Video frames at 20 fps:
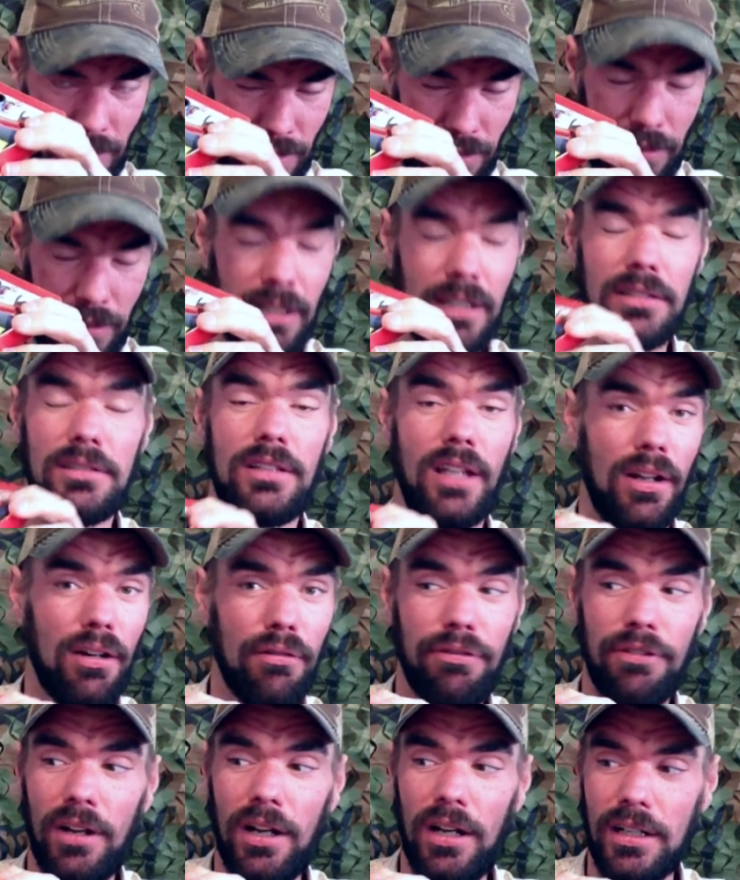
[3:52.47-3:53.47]
It's dental
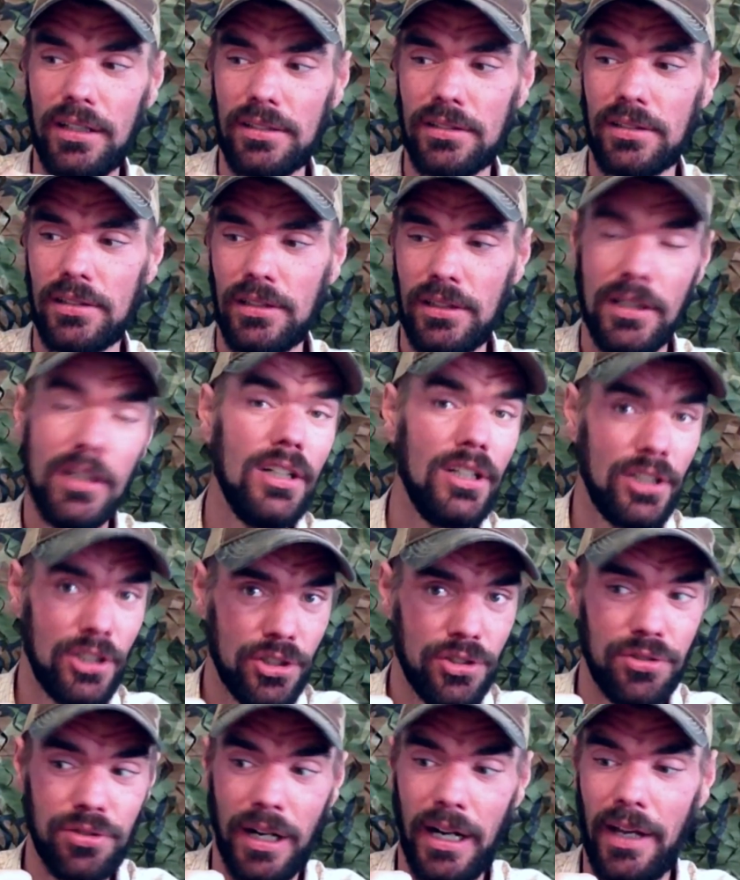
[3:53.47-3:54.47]
floss.
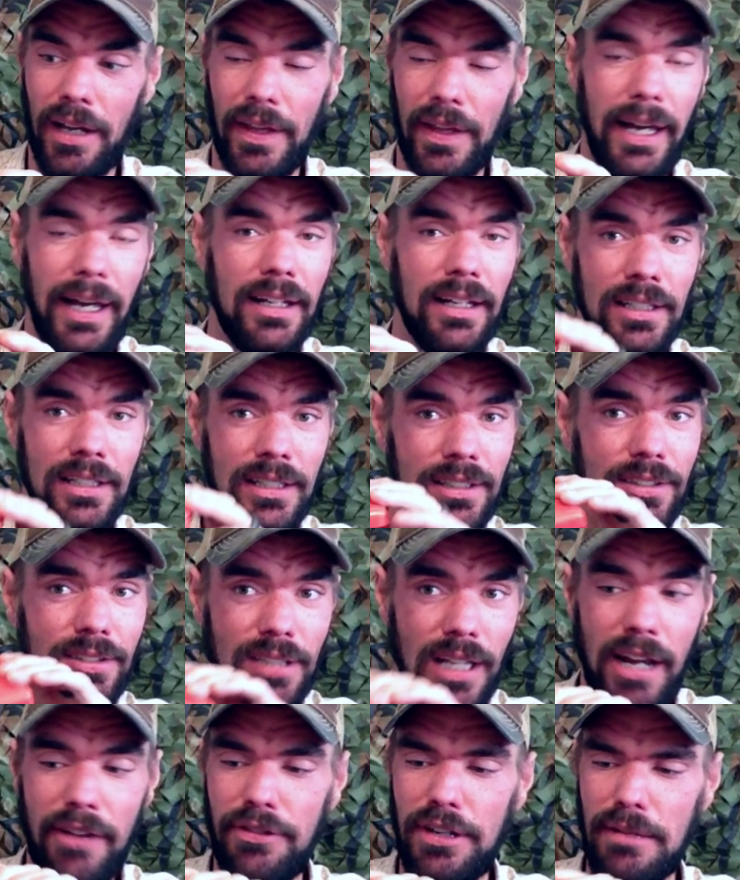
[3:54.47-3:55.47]
Try that.
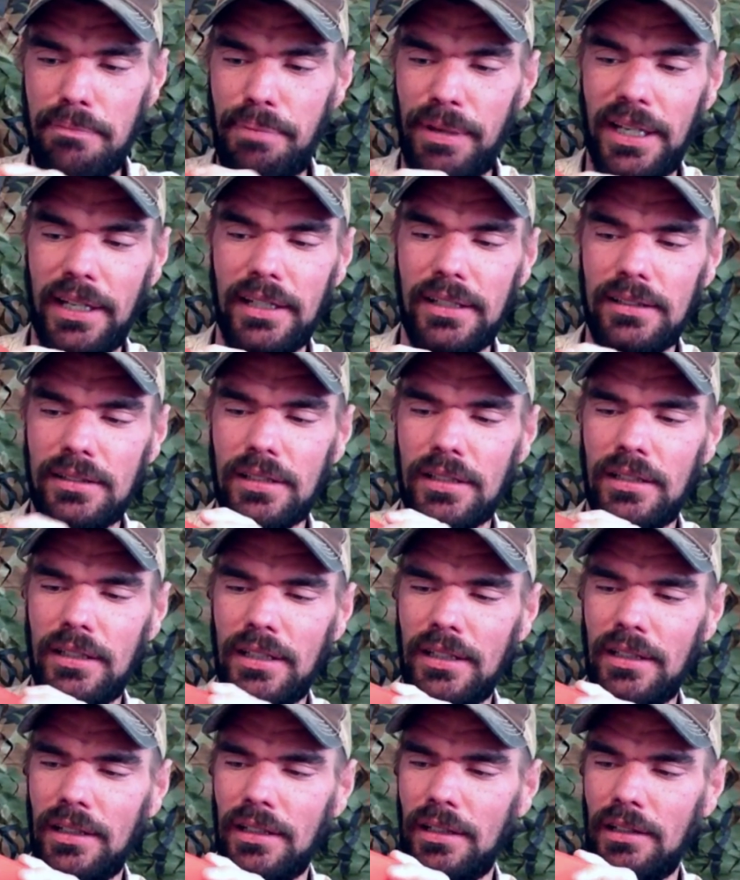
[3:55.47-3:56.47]
Safety pins.
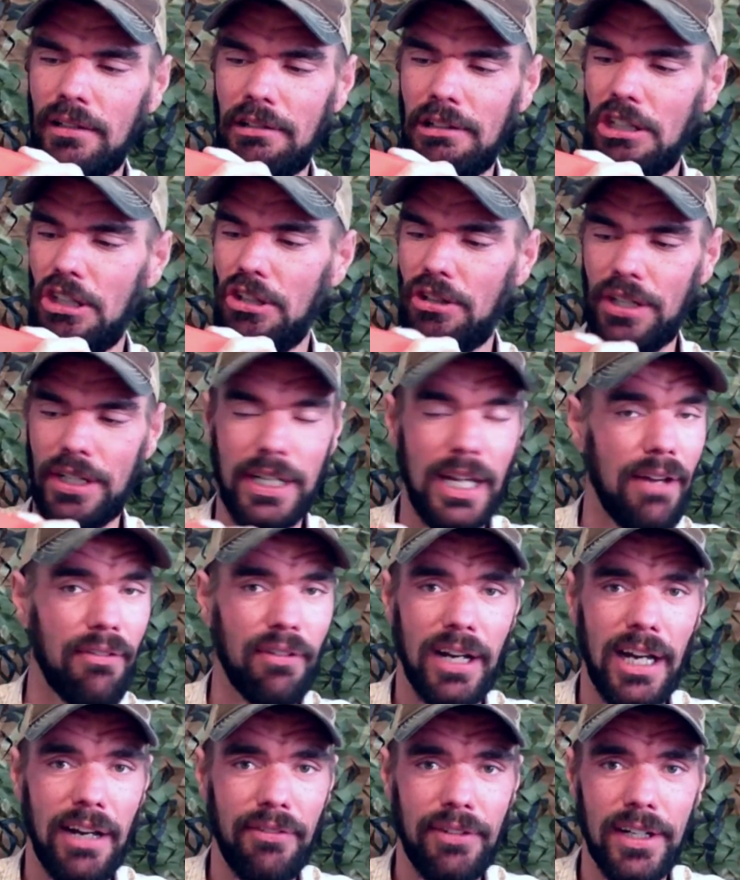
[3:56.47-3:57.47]
You can never
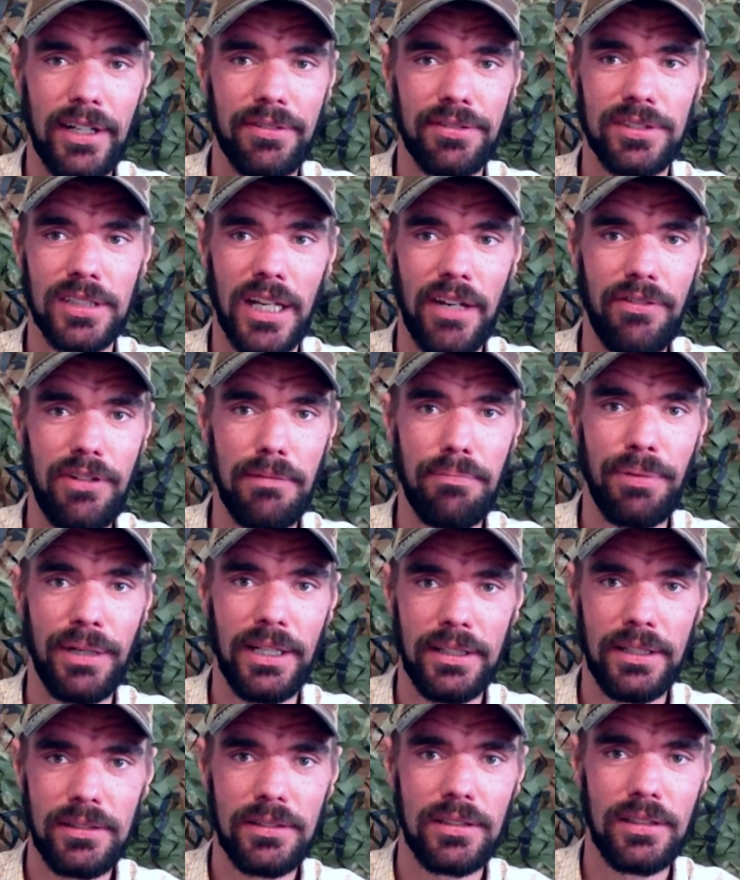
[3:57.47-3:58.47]
have enough safety
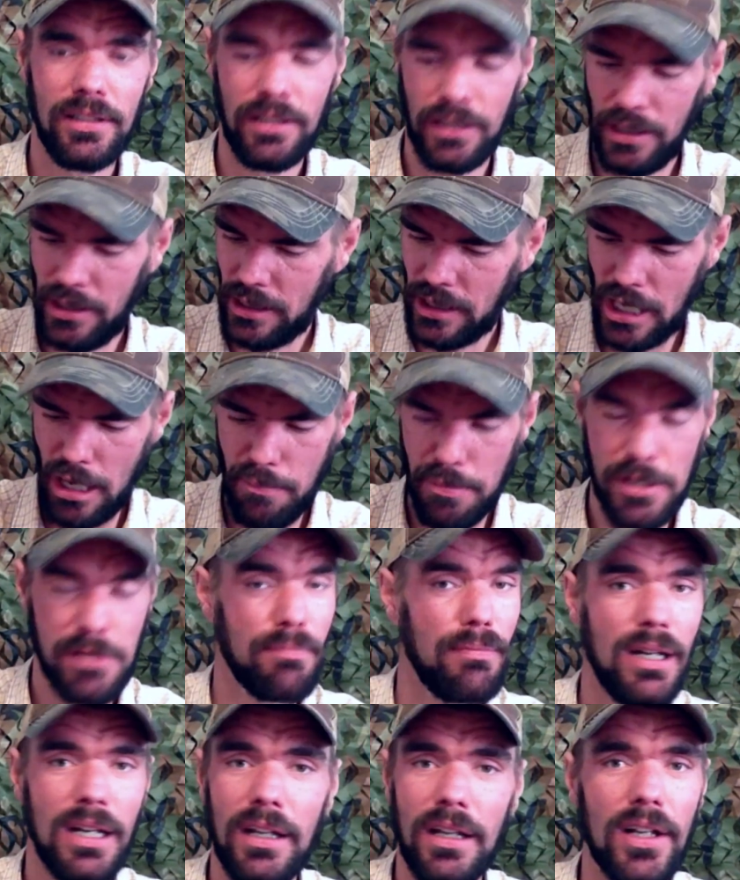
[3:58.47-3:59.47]
pins. Keep as
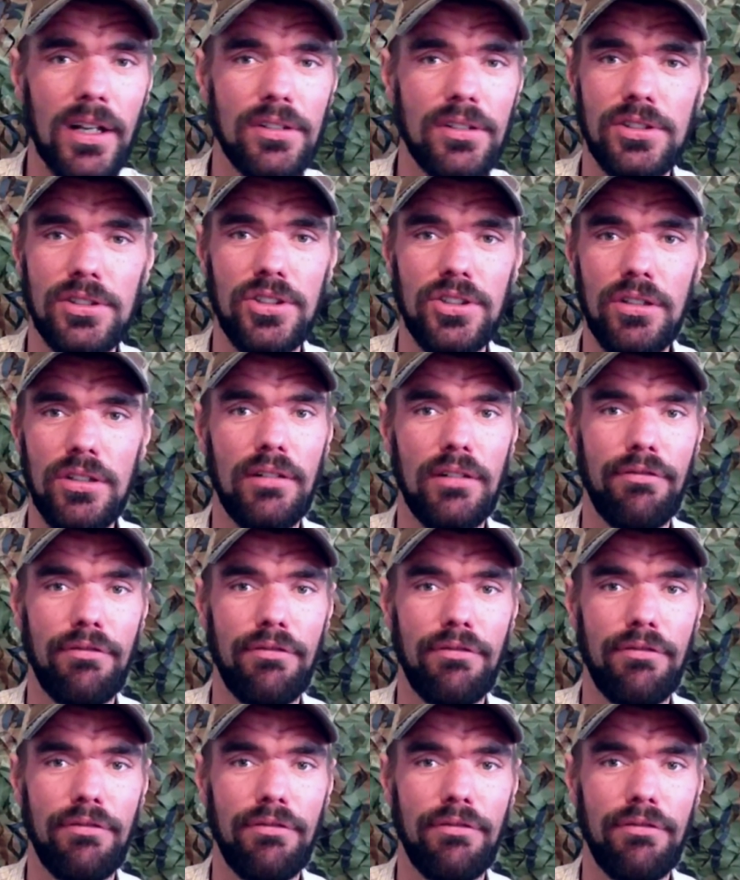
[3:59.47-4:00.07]
many of those as you can